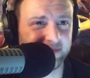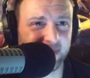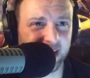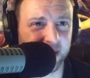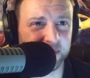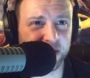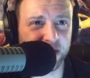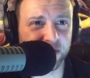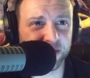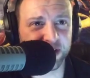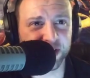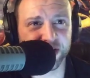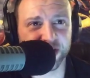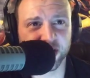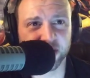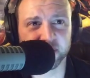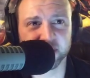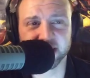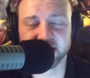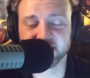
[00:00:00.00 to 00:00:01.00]
I'm huge in
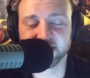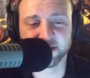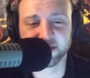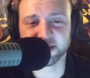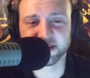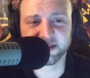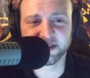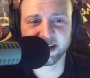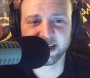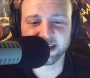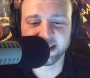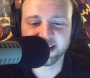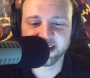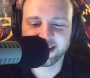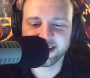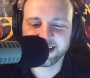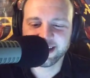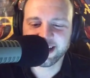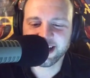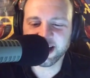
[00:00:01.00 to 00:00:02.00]
Germany too. It's great.
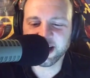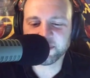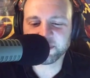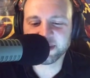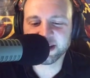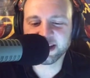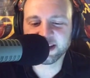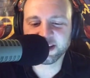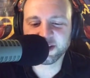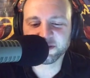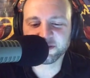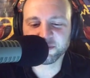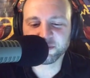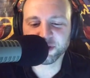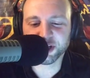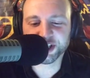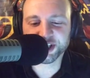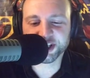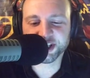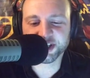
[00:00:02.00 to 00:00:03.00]
Um, but hello from
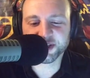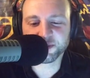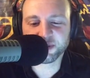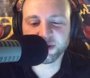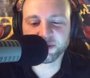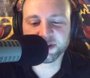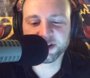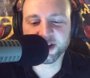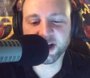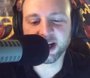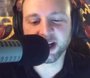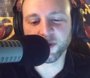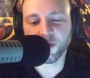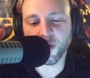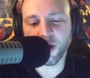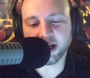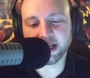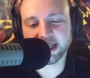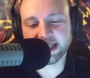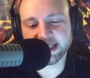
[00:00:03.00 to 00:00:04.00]
Russia as well. We're talking
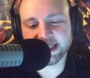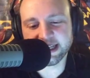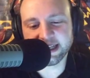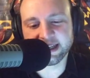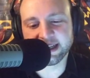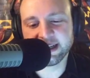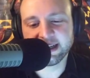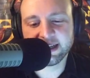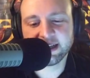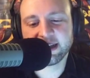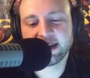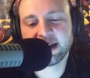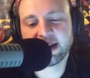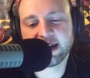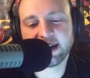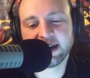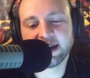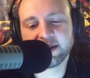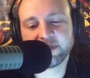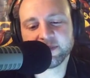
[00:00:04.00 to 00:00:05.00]
Walking Dead.
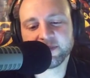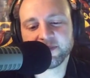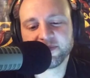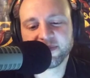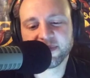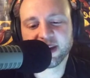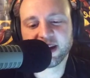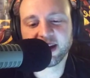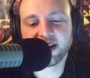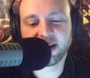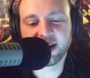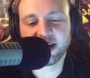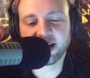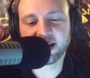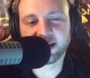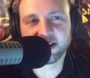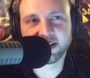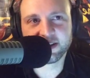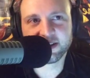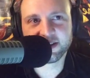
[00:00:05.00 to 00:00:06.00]
Um,
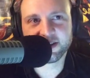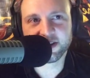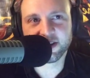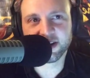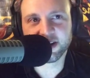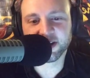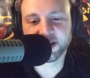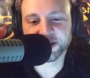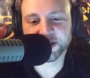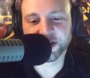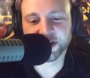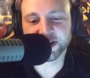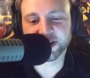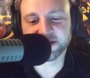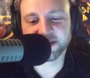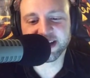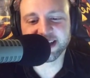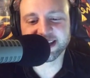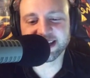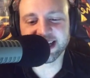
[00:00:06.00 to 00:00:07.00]
on
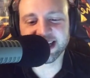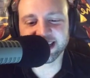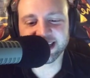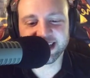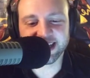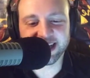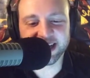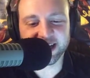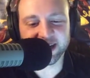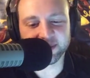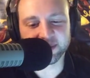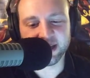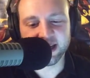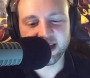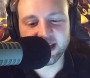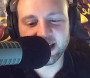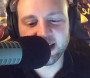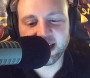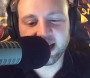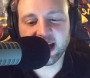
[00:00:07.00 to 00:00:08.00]
talkingalternative.com.
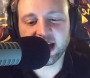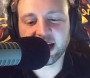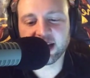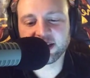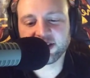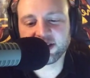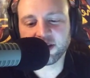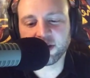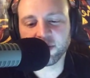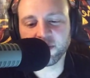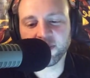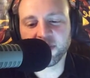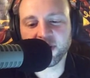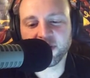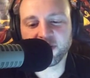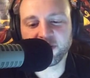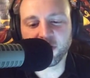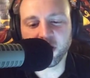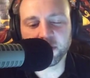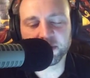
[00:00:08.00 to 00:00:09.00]
Uh, so
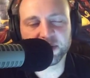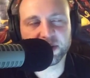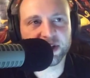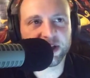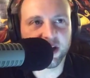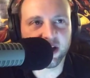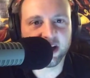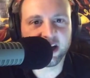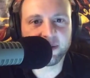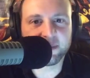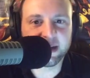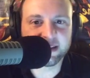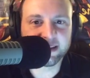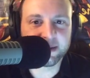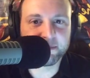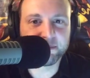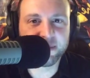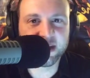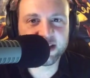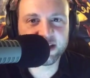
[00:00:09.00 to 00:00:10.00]
Forbes was talking about
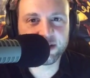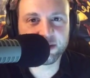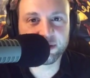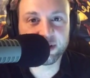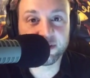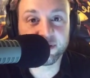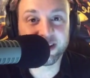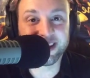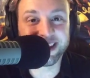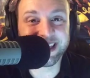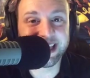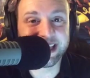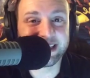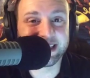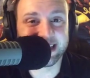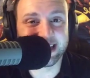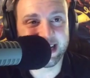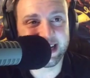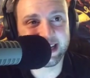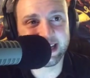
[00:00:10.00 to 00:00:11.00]
the mystery of
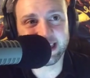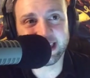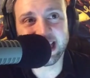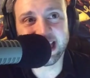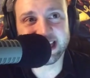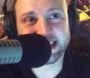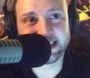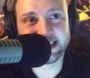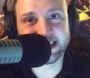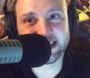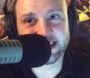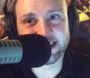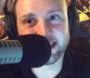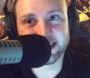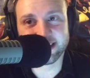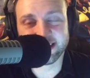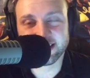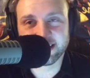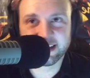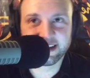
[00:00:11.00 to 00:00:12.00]
Glenn dying last
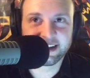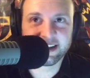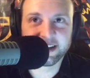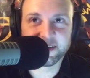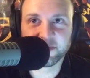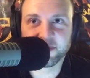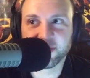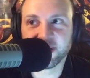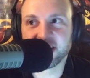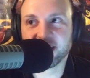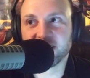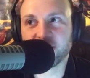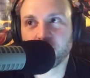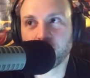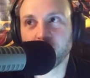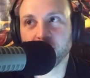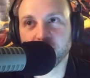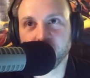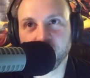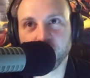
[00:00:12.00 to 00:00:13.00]
season, um, the
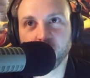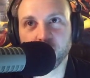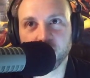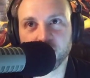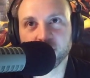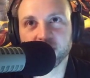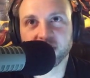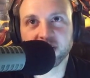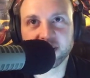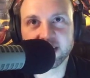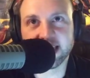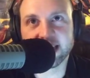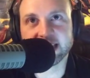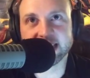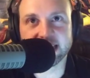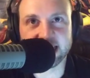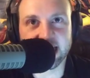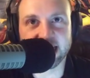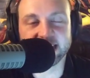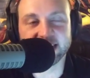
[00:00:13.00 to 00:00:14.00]
quote unquote
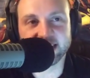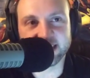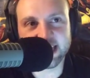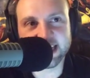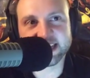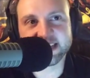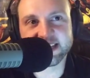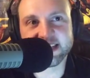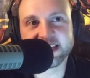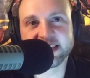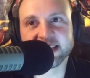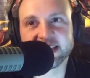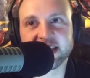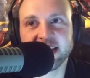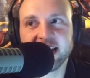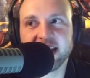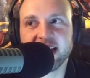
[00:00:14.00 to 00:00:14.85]
Glenn dying last season.